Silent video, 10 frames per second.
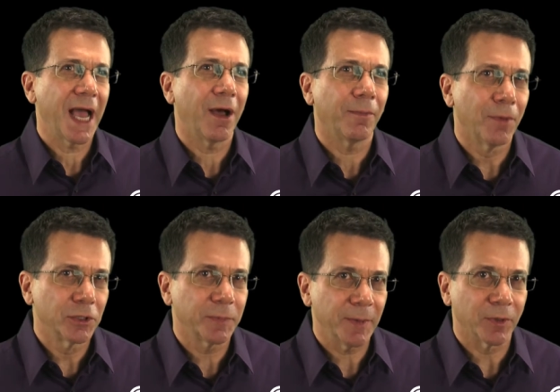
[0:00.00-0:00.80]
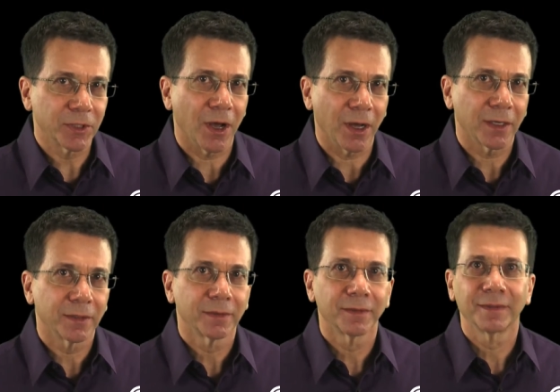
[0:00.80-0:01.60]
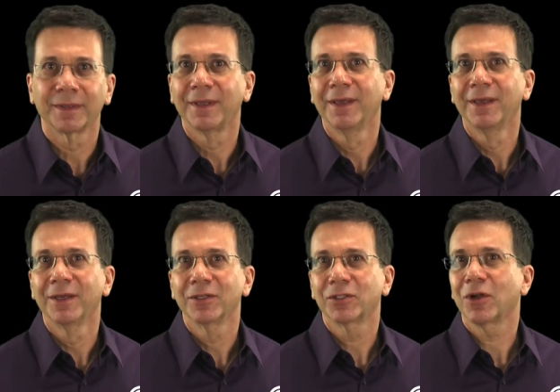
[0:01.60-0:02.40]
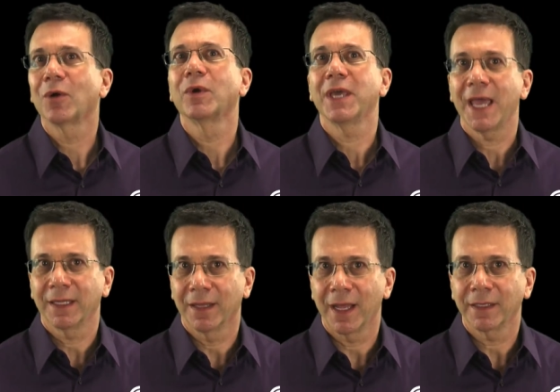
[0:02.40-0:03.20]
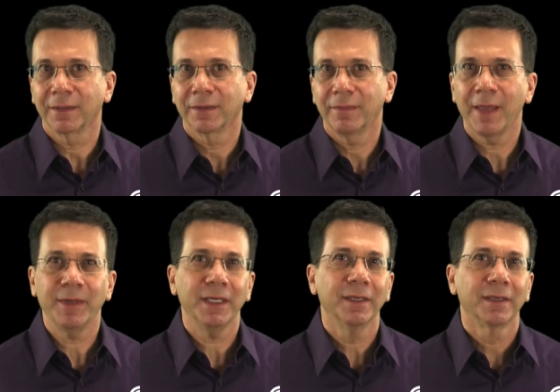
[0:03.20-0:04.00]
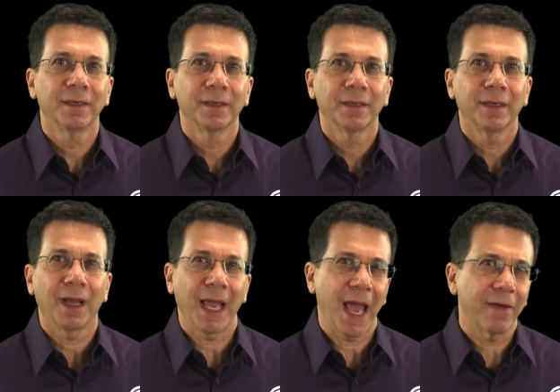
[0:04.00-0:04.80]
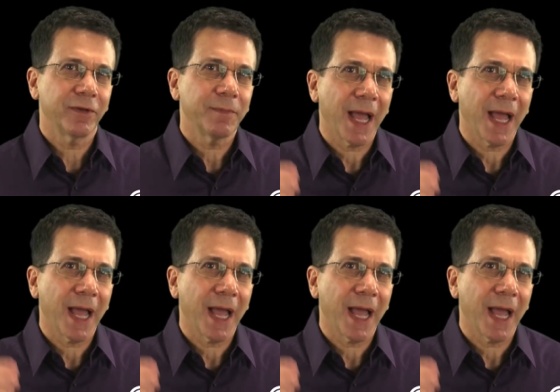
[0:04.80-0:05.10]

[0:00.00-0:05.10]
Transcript: how most people talk, start with a headline. Maybe, I have in